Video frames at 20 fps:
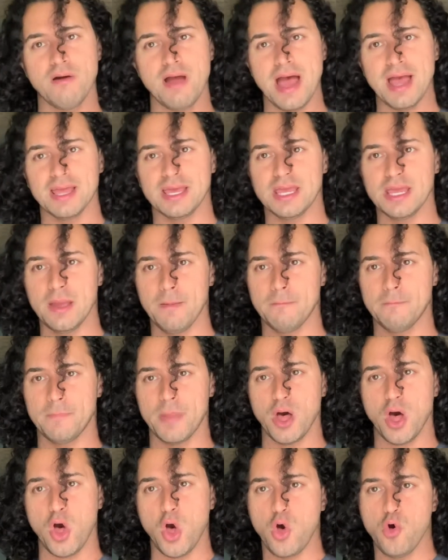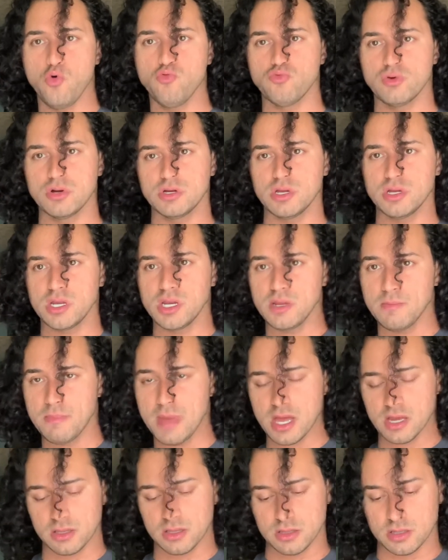I keep on running
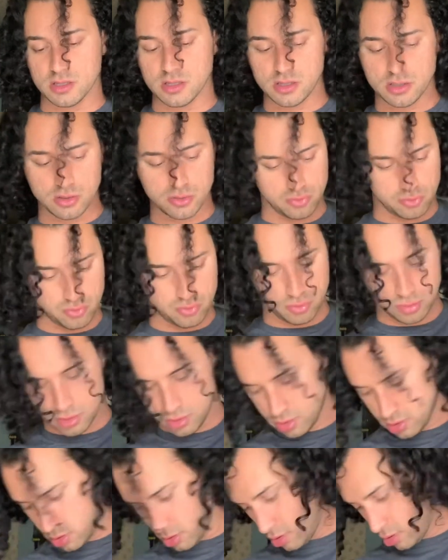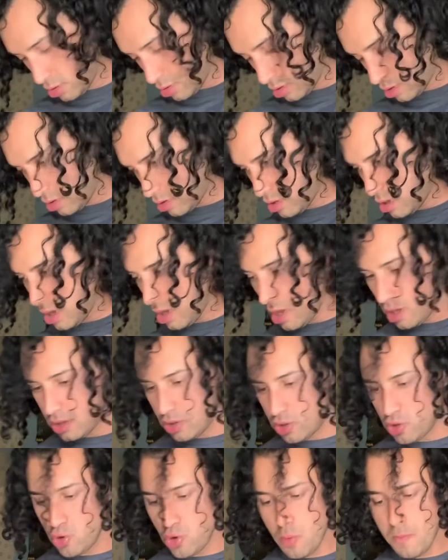back to you.
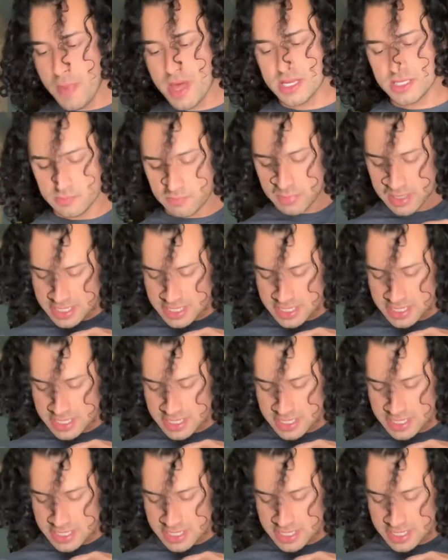You must be